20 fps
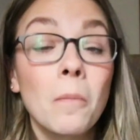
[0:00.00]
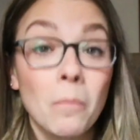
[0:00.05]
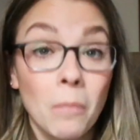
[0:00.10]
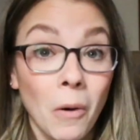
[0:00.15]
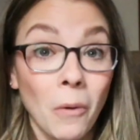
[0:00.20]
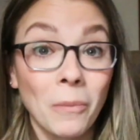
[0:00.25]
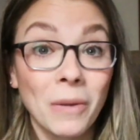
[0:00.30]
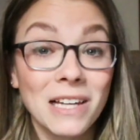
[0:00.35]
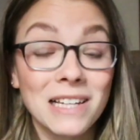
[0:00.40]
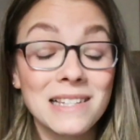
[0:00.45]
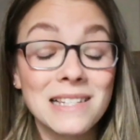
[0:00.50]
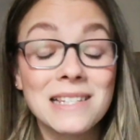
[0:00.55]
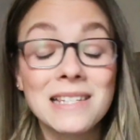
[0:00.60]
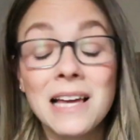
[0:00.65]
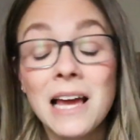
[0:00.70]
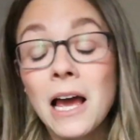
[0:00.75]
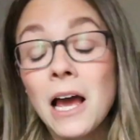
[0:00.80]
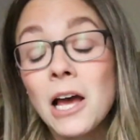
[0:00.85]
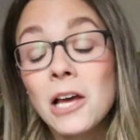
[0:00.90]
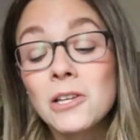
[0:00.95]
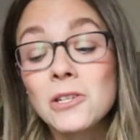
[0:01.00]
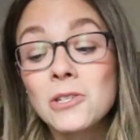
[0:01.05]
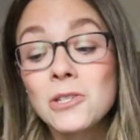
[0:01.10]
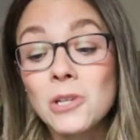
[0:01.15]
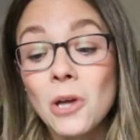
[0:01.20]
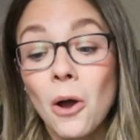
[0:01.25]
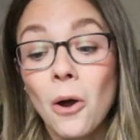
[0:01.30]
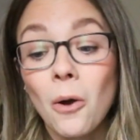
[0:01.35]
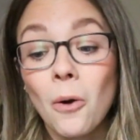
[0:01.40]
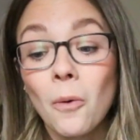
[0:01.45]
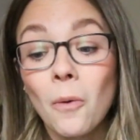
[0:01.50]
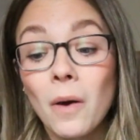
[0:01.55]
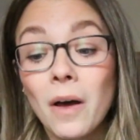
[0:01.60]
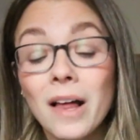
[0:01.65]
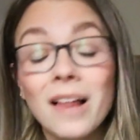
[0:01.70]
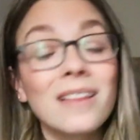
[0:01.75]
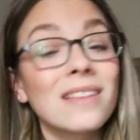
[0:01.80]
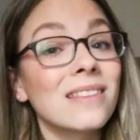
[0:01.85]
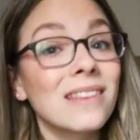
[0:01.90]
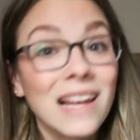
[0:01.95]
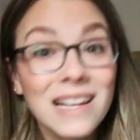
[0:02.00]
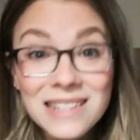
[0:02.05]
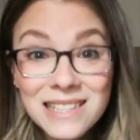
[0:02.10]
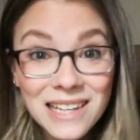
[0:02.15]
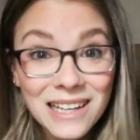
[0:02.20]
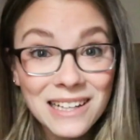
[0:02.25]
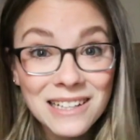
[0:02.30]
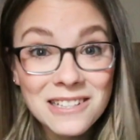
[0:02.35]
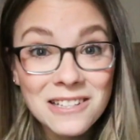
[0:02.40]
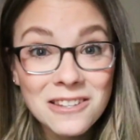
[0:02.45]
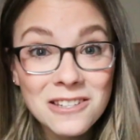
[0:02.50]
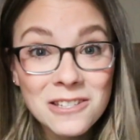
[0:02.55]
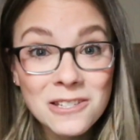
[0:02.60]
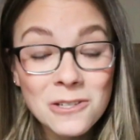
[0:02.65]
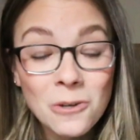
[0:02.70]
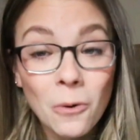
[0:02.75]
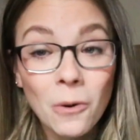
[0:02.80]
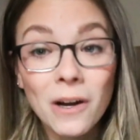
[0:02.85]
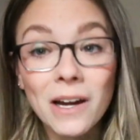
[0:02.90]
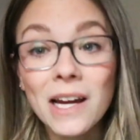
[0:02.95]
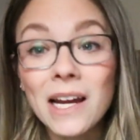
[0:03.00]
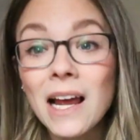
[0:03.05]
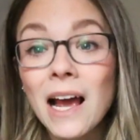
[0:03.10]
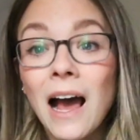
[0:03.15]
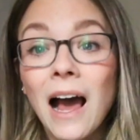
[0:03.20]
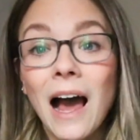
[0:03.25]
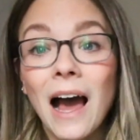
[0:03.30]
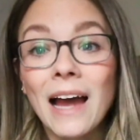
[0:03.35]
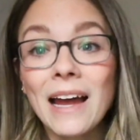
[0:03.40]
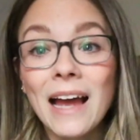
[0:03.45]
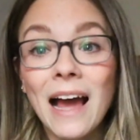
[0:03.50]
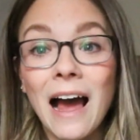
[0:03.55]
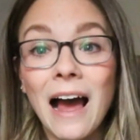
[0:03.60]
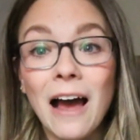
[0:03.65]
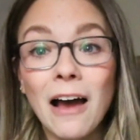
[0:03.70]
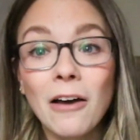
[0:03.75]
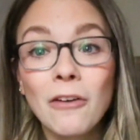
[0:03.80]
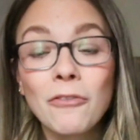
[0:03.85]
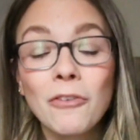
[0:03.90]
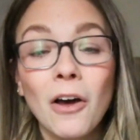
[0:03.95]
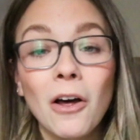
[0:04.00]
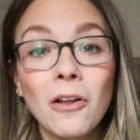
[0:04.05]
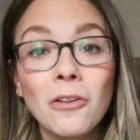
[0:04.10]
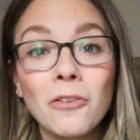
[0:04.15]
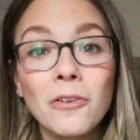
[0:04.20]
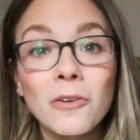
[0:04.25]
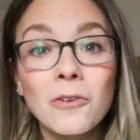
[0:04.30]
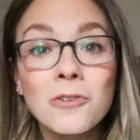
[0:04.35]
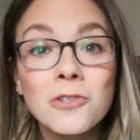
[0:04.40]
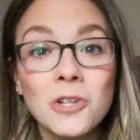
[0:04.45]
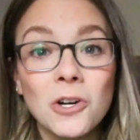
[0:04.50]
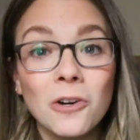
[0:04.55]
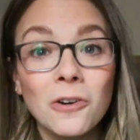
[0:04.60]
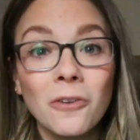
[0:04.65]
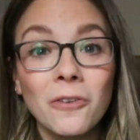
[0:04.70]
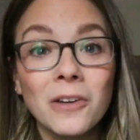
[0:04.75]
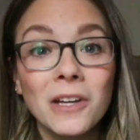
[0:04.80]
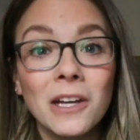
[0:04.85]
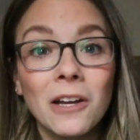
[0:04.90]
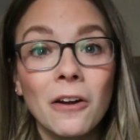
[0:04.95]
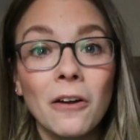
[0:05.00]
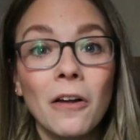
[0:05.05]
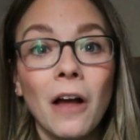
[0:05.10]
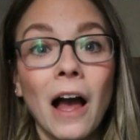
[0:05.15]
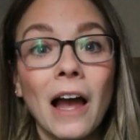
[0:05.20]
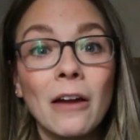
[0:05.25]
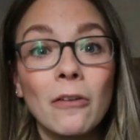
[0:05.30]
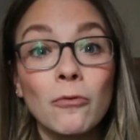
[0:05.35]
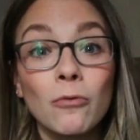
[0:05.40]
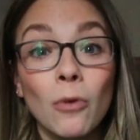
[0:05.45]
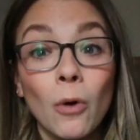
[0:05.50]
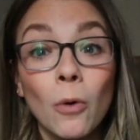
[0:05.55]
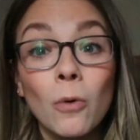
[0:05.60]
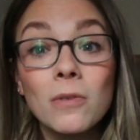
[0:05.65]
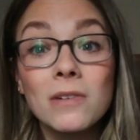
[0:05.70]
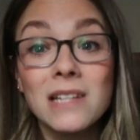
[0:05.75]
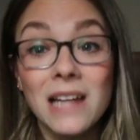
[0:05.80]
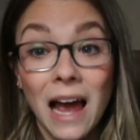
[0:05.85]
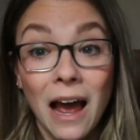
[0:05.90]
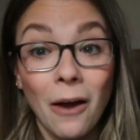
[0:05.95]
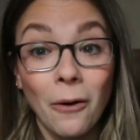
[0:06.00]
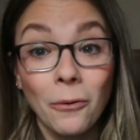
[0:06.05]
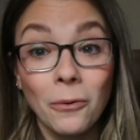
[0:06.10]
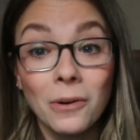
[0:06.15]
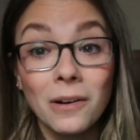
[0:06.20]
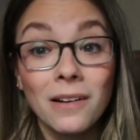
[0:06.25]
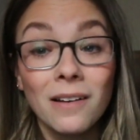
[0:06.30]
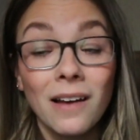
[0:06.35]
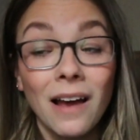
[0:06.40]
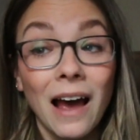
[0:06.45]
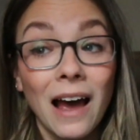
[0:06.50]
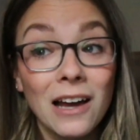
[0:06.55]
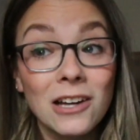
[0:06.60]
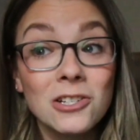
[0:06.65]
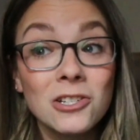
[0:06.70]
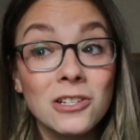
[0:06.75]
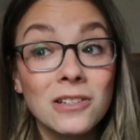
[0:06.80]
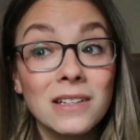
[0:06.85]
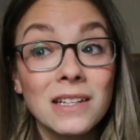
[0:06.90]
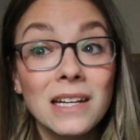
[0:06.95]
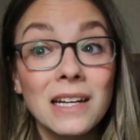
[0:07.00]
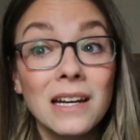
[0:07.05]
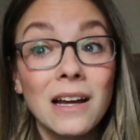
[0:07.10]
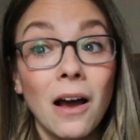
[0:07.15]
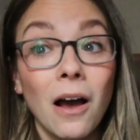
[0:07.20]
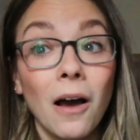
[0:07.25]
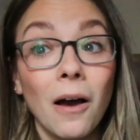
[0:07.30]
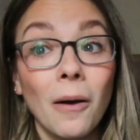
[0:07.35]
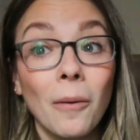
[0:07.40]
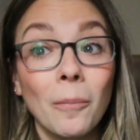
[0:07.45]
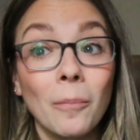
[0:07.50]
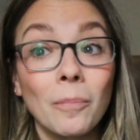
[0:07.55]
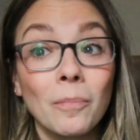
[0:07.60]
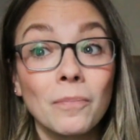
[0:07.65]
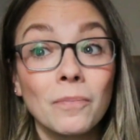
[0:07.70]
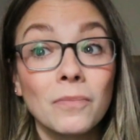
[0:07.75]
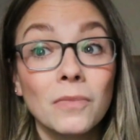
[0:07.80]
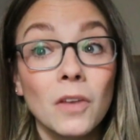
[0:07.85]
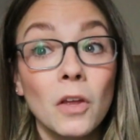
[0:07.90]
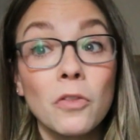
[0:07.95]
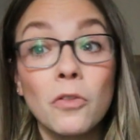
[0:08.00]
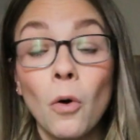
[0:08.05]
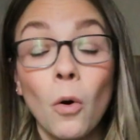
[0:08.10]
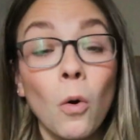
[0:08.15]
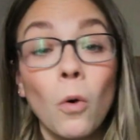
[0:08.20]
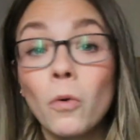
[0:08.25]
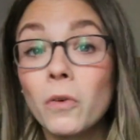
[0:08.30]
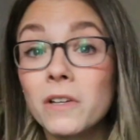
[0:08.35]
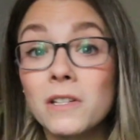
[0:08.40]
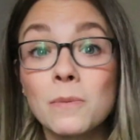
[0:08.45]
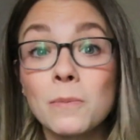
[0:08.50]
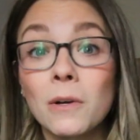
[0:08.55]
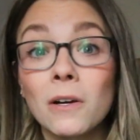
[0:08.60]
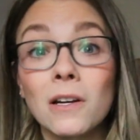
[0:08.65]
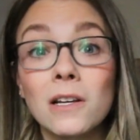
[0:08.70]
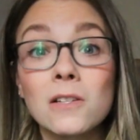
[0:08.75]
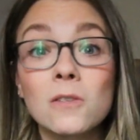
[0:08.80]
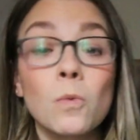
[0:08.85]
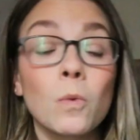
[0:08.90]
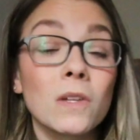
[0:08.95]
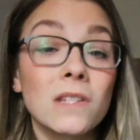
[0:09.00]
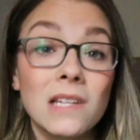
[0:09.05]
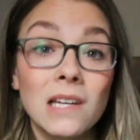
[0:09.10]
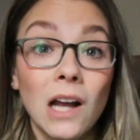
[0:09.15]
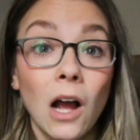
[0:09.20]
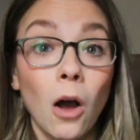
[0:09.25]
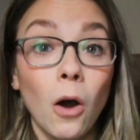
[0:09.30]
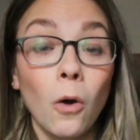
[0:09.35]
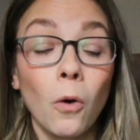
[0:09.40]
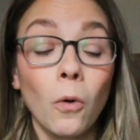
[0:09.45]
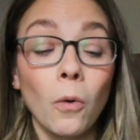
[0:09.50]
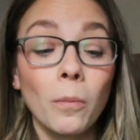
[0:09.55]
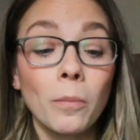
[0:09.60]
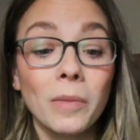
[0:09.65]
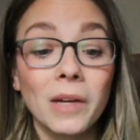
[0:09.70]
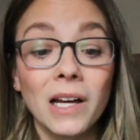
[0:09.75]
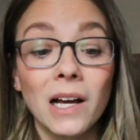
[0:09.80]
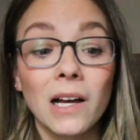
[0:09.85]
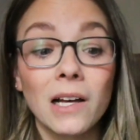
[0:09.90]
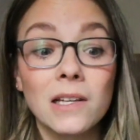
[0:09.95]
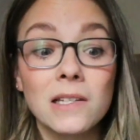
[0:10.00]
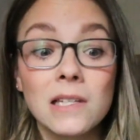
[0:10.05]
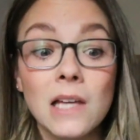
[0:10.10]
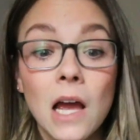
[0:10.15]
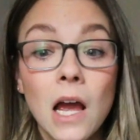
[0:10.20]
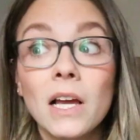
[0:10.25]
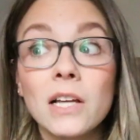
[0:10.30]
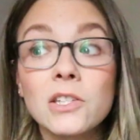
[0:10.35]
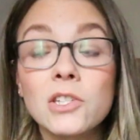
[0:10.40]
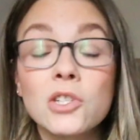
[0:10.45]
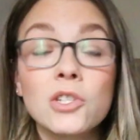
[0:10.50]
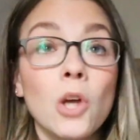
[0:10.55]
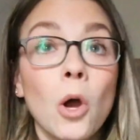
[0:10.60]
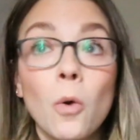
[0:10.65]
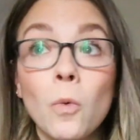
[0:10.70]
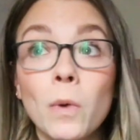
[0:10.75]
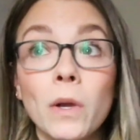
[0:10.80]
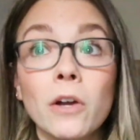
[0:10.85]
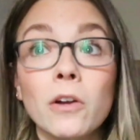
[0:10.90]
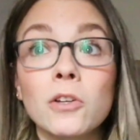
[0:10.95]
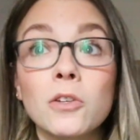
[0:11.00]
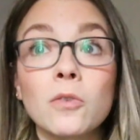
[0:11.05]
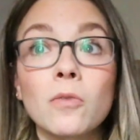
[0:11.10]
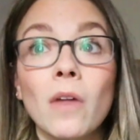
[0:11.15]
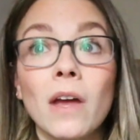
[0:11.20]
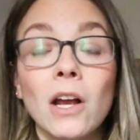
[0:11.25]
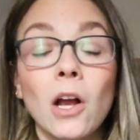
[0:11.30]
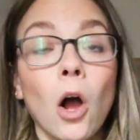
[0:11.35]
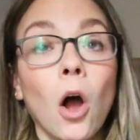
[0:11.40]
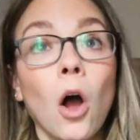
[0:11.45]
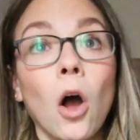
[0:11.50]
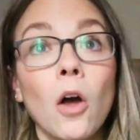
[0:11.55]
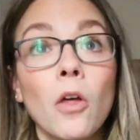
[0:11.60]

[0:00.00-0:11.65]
moments. So let's get into the story. I have a little journal here. I wrote down actually the whole experience once I got home, because it's so weird. You like